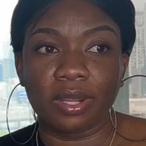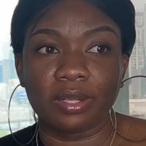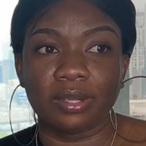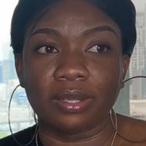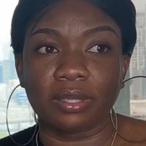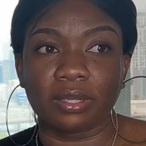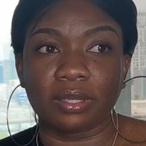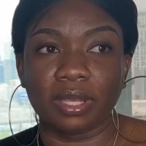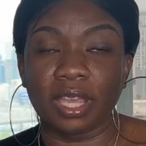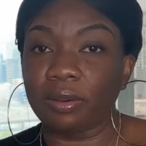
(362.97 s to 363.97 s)
the
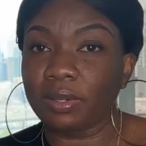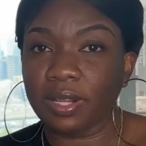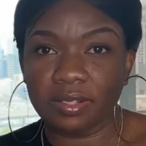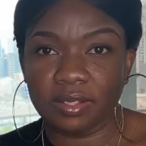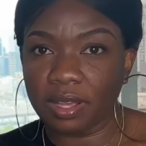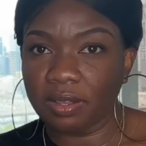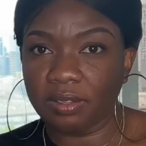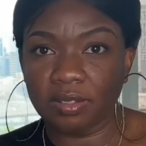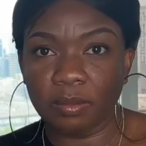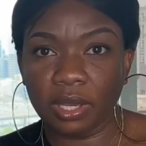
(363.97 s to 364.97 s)
hairline is not
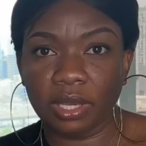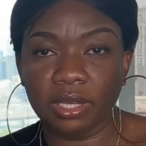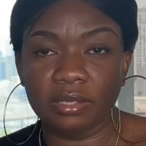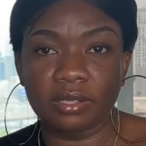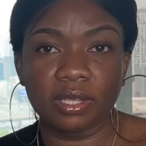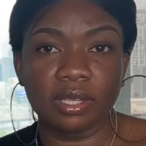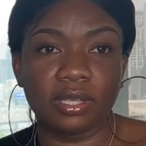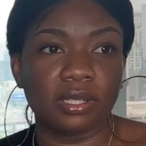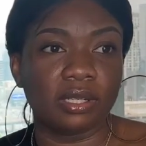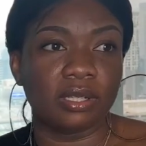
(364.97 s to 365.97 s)
customized,
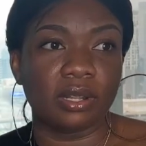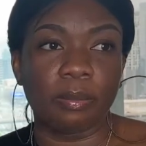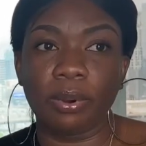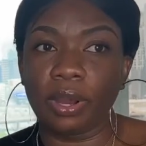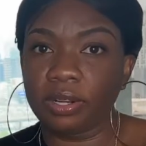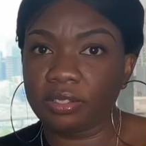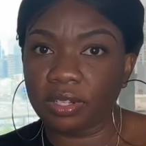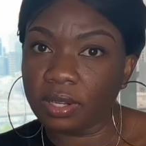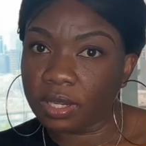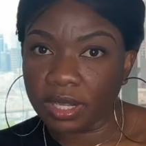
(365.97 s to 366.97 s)
the parts are
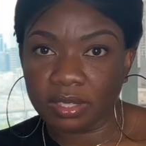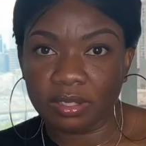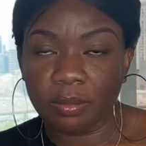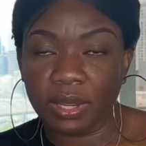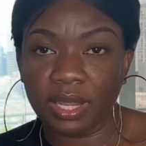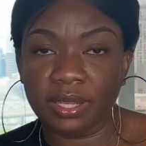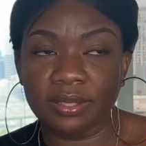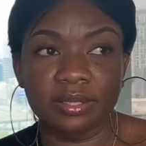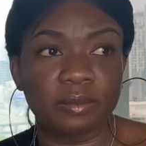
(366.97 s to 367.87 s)
not customized,